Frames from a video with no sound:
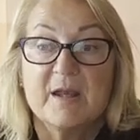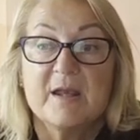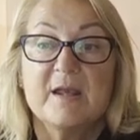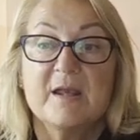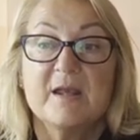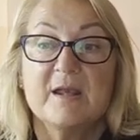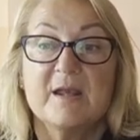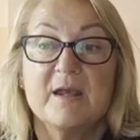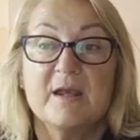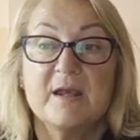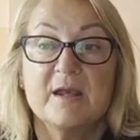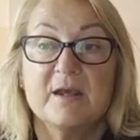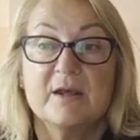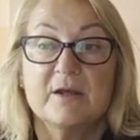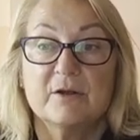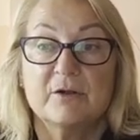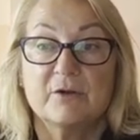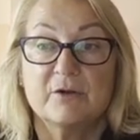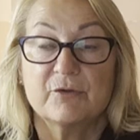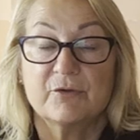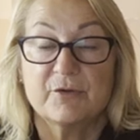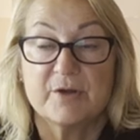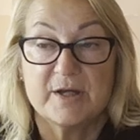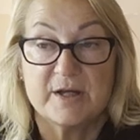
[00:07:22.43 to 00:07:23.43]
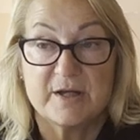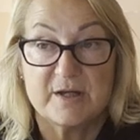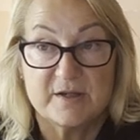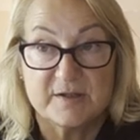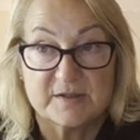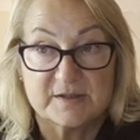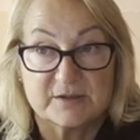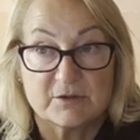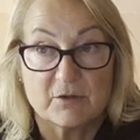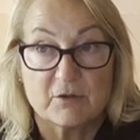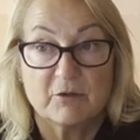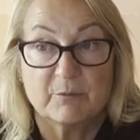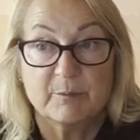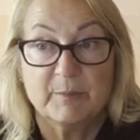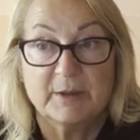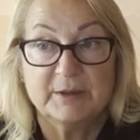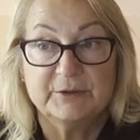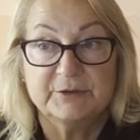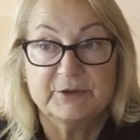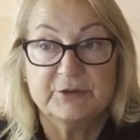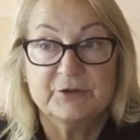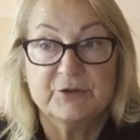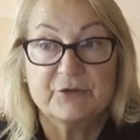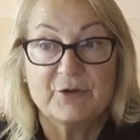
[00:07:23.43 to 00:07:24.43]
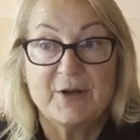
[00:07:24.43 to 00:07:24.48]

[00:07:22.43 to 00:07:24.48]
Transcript: Increased augmented